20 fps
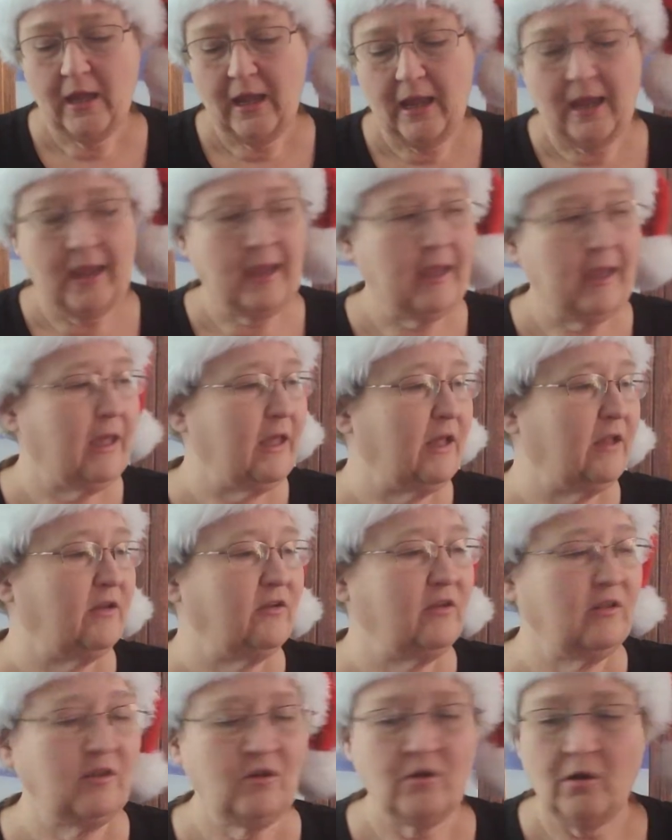
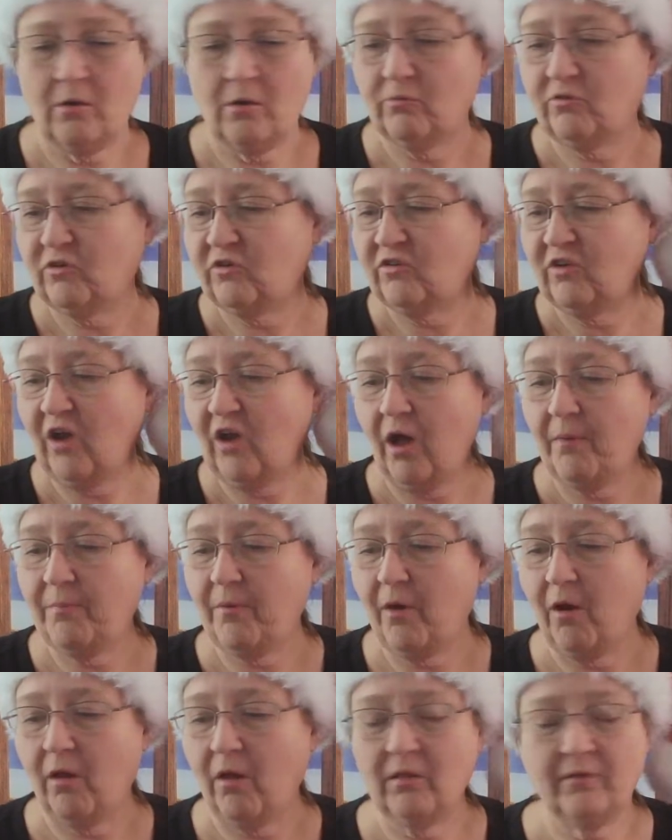And, to top
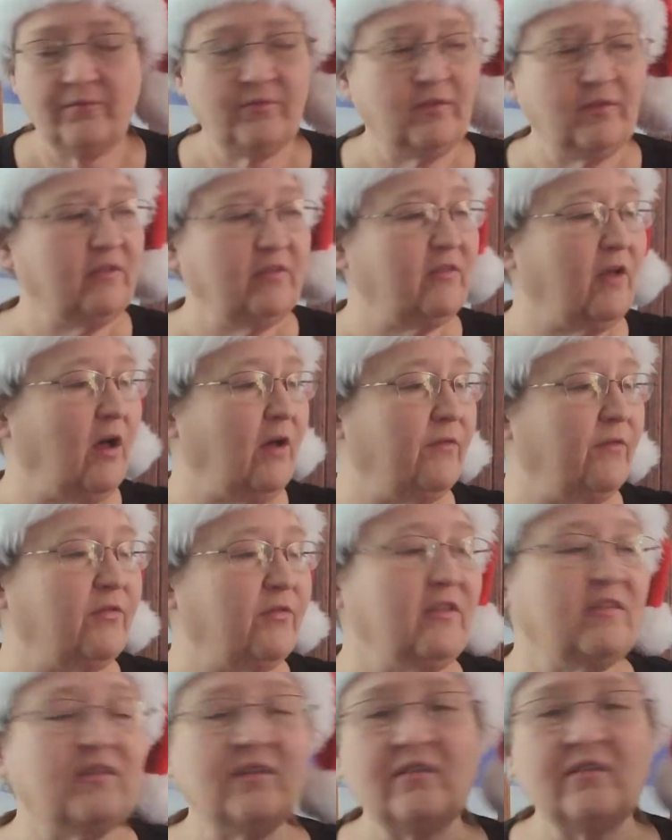all of this off,
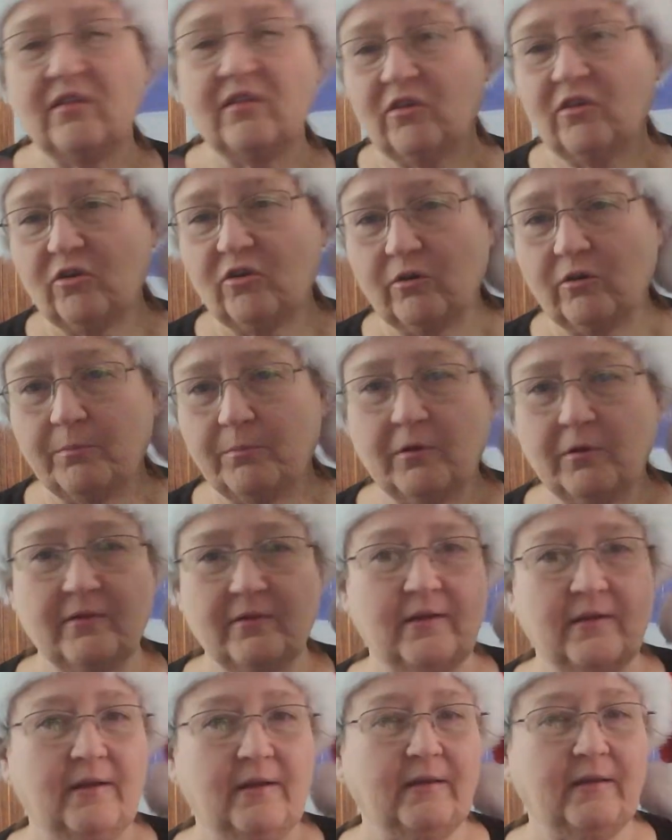this isn't the cookbook
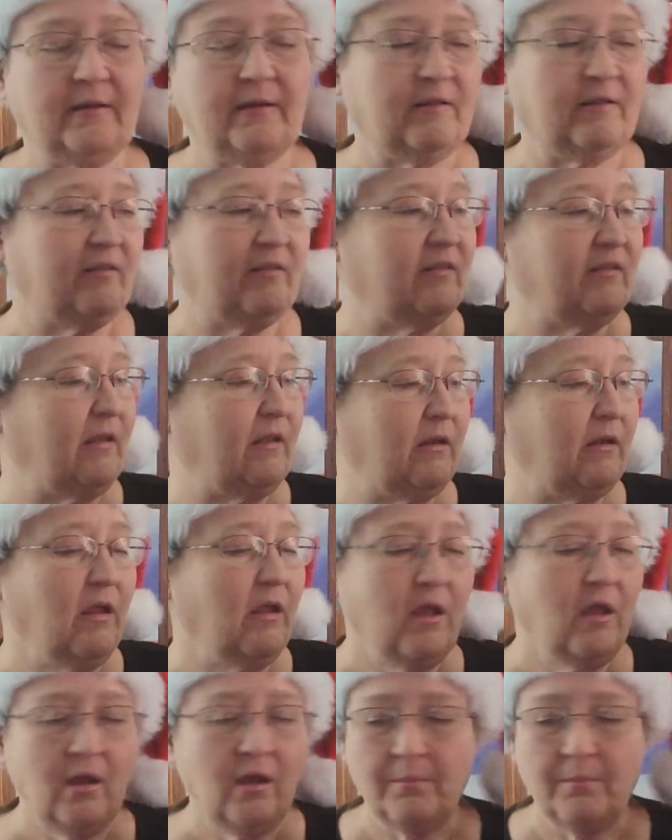that I can send,
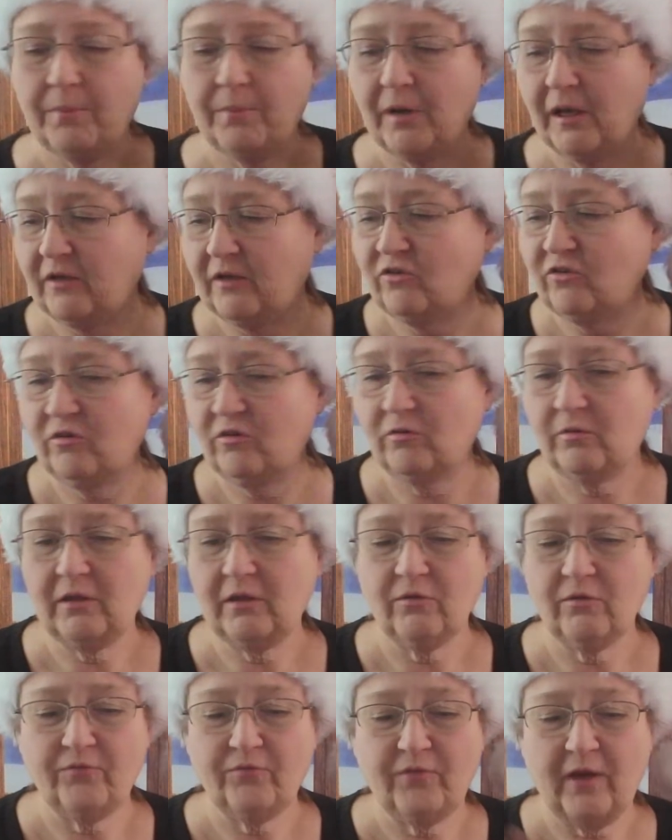but to
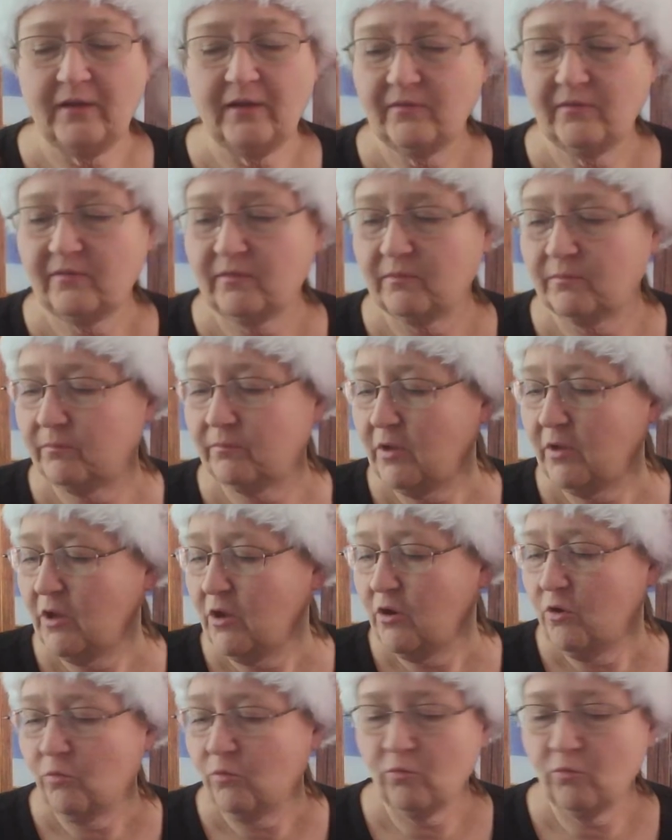either find some
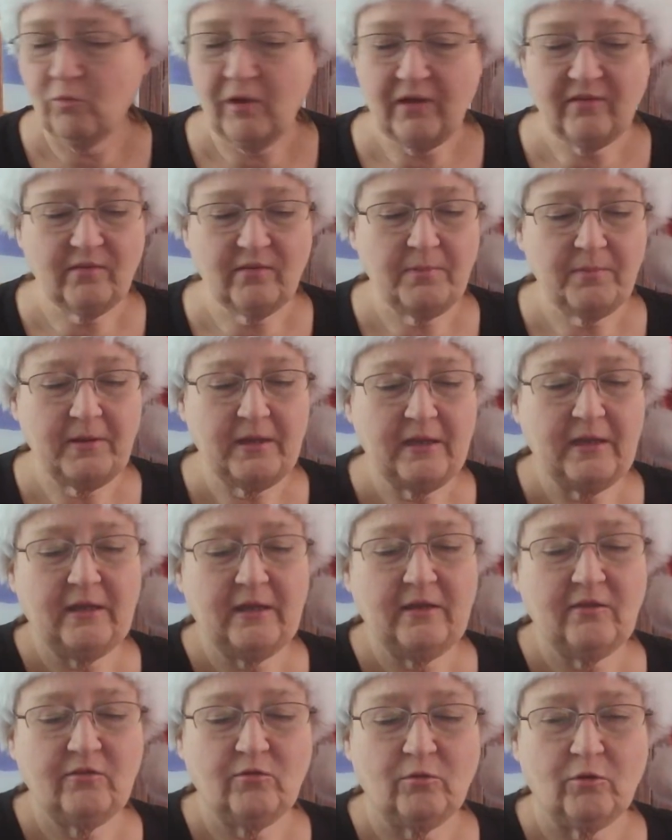
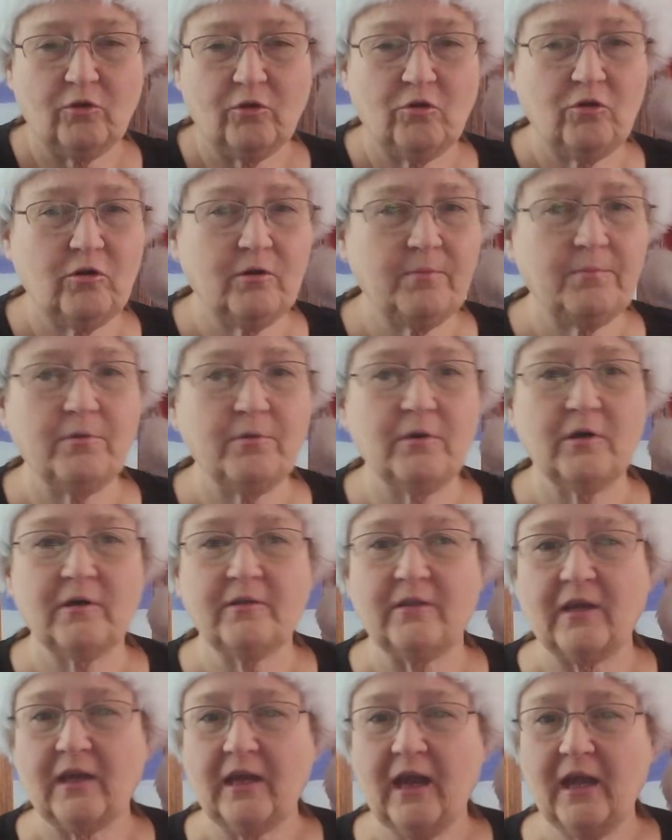recipes or a
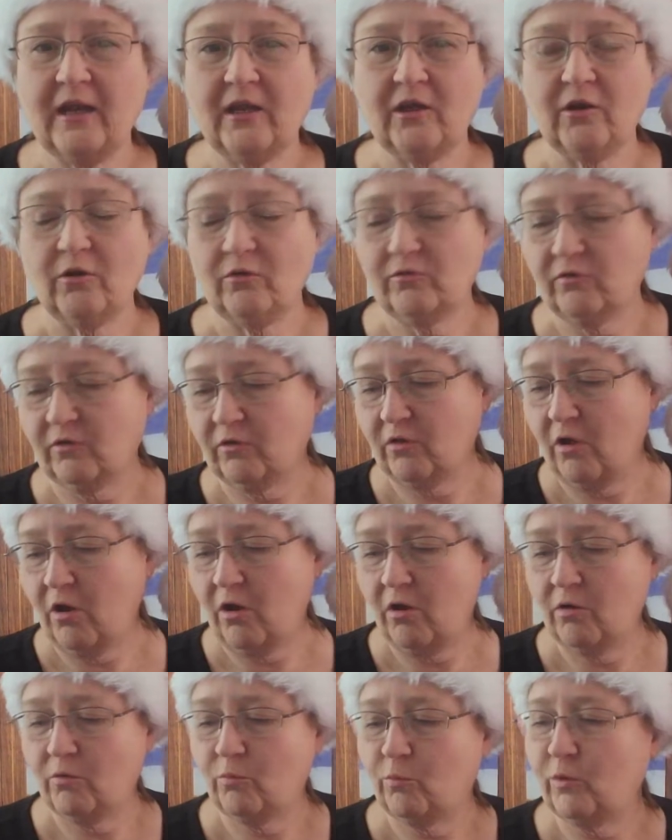cookbook that kind of goes
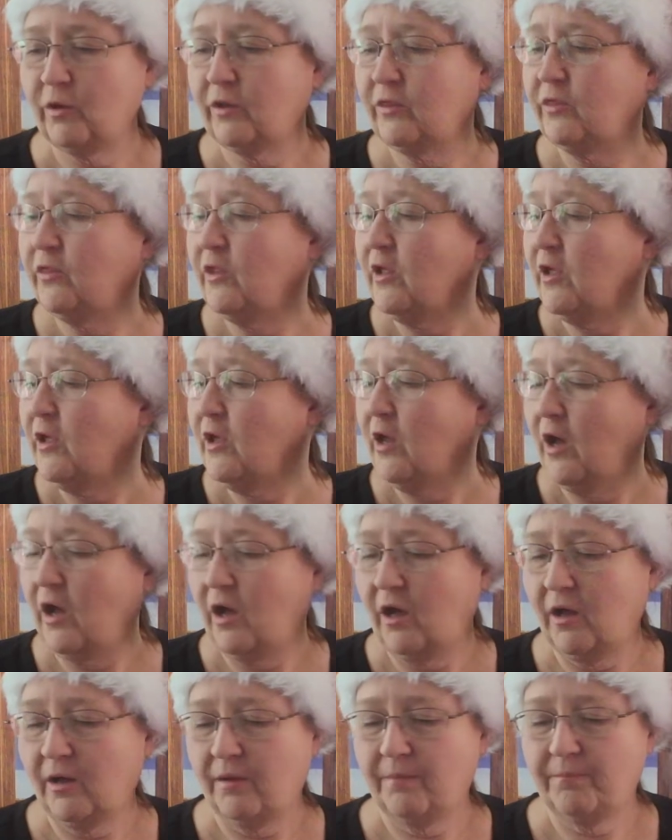along with
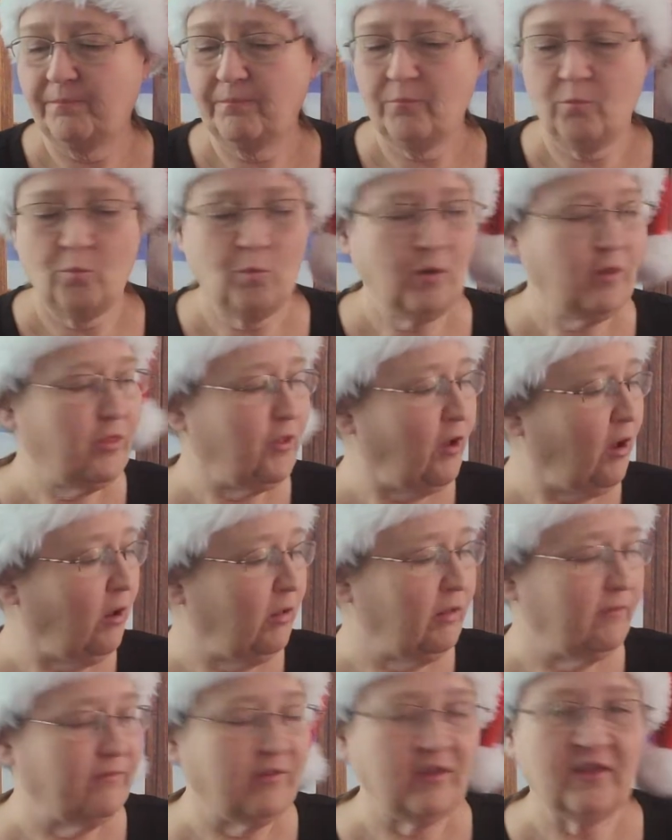
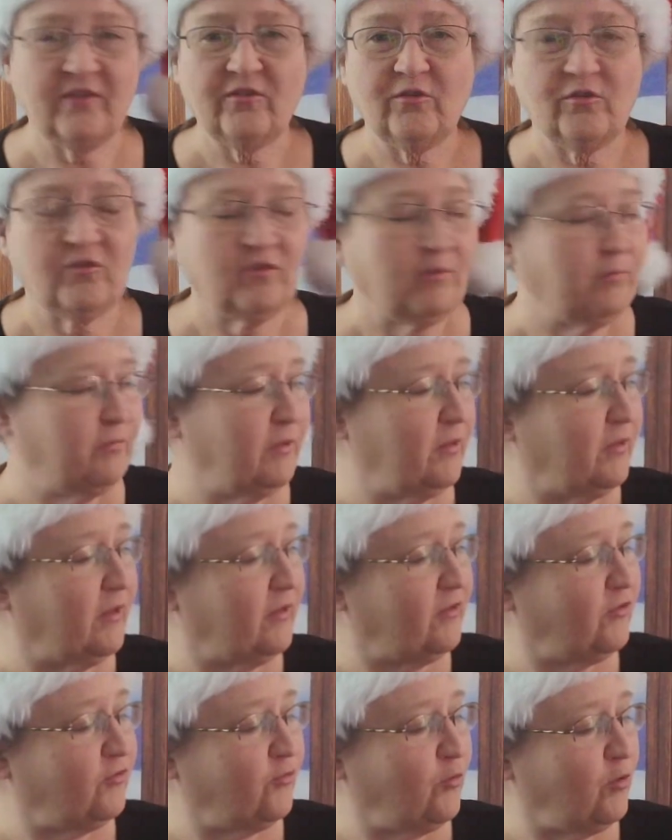all of this, or something
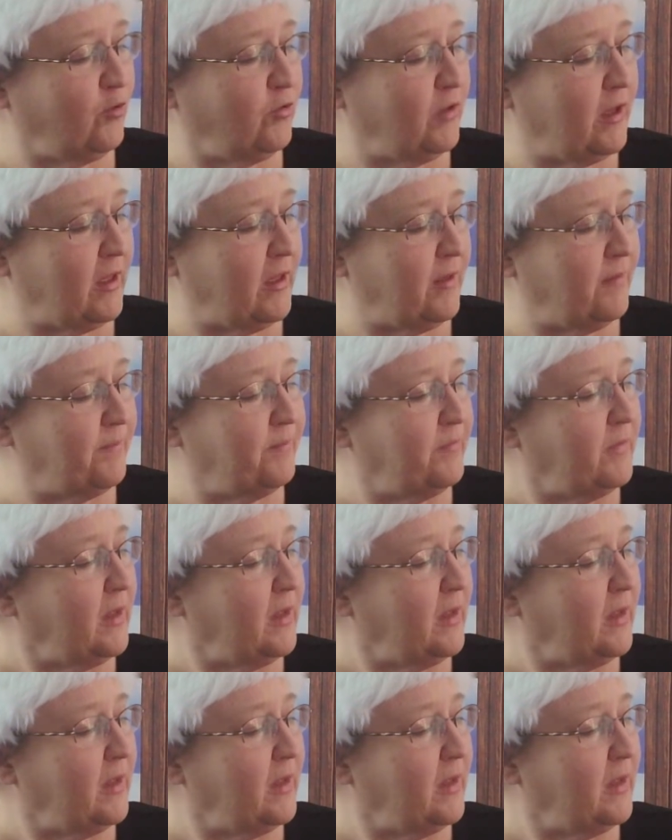that's for them.